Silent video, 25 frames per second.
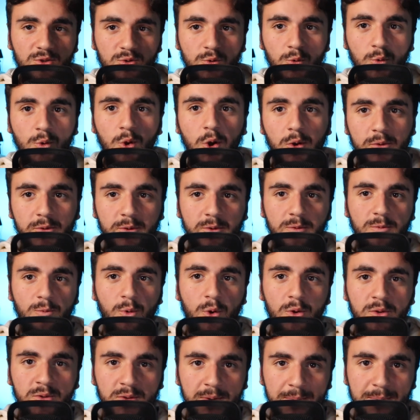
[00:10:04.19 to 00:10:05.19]
Do not
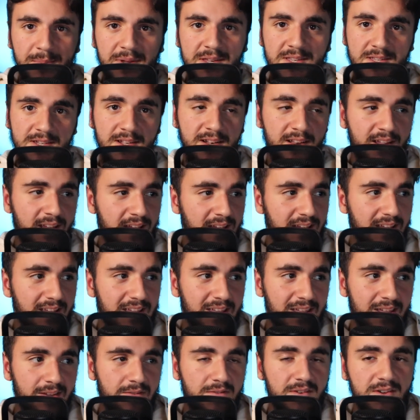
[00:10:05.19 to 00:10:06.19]
want to miss it.
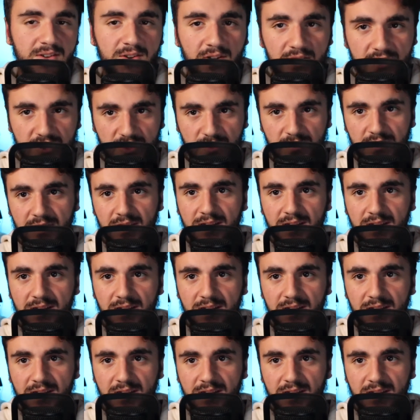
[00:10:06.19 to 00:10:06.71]
If it goes to